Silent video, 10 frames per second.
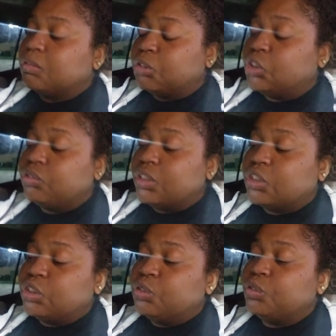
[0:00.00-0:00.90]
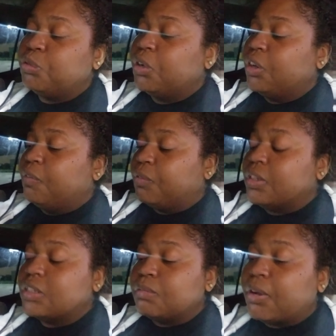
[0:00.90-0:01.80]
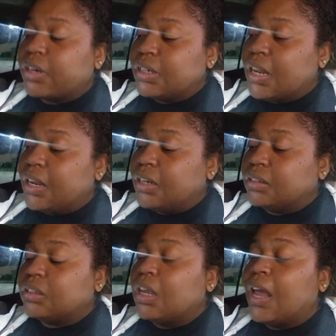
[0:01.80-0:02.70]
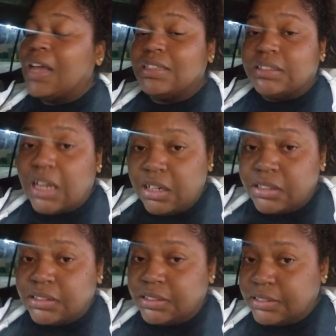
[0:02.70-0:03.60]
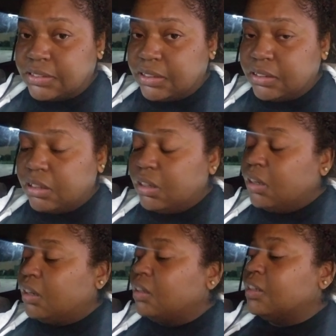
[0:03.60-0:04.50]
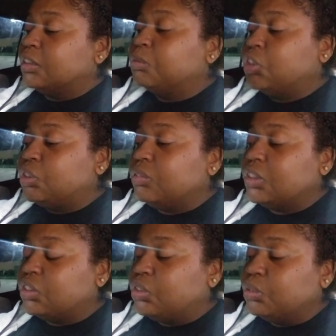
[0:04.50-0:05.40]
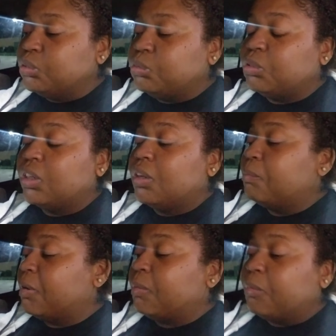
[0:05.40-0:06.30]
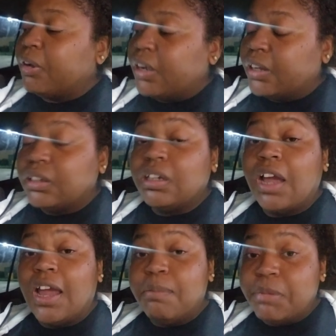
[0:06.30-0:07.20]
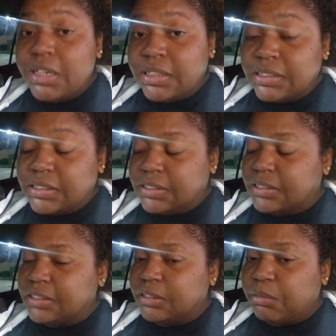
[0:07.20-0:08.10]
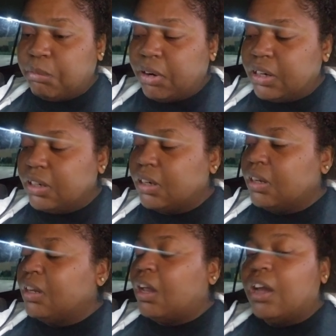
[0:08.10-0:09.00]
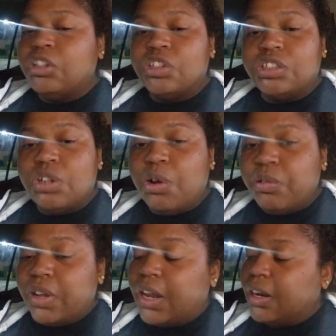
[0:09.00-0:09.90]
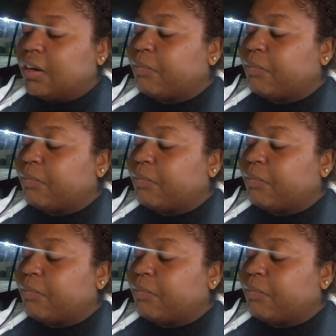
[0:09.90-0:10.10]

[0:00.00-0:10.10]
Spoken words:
is what you need to do for this amount of days and stay consistent. This is what you need to do, blah, blah, blah, and be consistent, right? Just know that